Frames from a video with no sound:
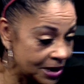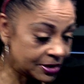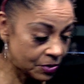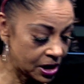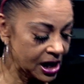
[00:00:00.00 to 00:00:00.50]

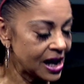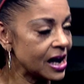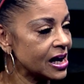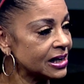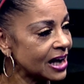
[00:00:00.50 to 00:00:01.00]
But
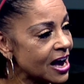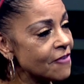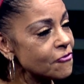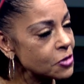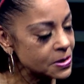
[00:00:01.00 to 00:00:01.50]
in
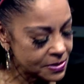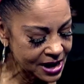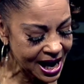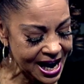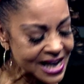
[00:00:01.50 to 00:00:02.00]
every
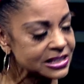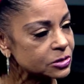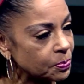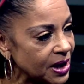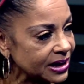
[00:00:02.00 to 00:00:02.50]

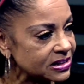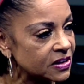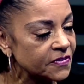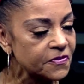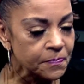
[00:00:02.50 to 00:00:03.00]
aspect
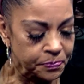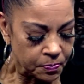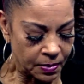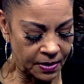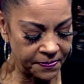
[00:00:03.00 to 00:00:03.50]
of
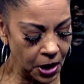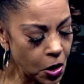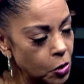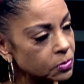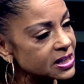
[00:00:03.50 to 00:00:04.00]
the
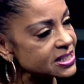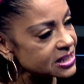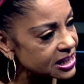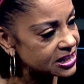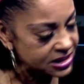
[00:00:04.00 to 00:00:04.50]

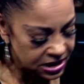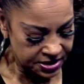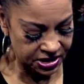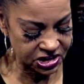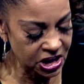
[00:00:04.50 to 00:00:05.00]
homelessness,
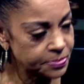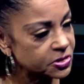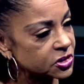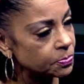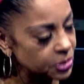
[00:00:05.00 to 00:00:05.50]
the
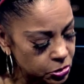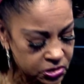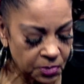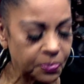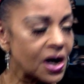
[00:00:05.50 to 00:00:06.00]
substance abuse,
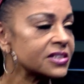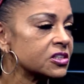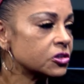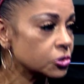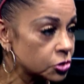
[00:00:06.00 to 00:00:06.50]
the
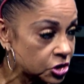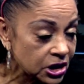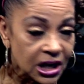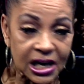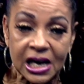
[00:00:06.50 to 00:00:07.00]
prostitution,
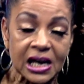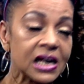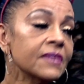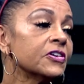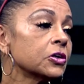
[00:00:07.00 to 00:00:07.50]

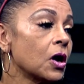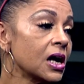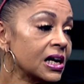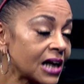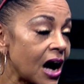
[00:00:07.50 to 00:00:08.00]
even
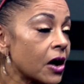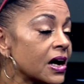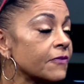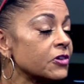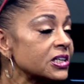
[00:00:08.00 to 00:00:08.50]
in our
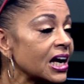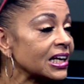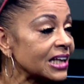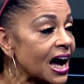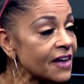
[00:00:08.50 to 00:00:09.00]
everyday
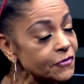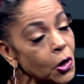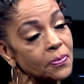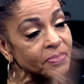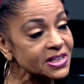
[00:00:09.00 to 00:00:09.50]
life
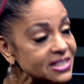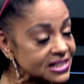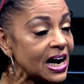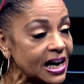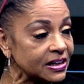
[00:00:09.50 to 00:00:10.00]
on this
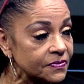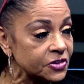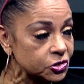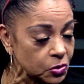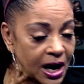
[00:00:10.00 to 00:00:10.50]
side of the
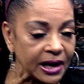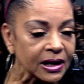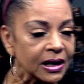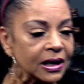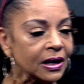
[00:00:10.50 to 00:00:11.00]
track,
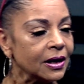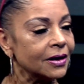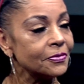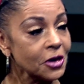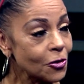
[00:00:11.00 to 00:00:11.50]

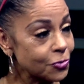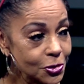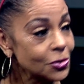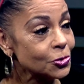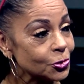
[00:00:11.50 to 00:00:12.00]
there are
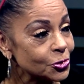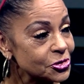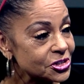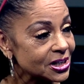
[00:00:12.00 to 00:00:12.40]
rules.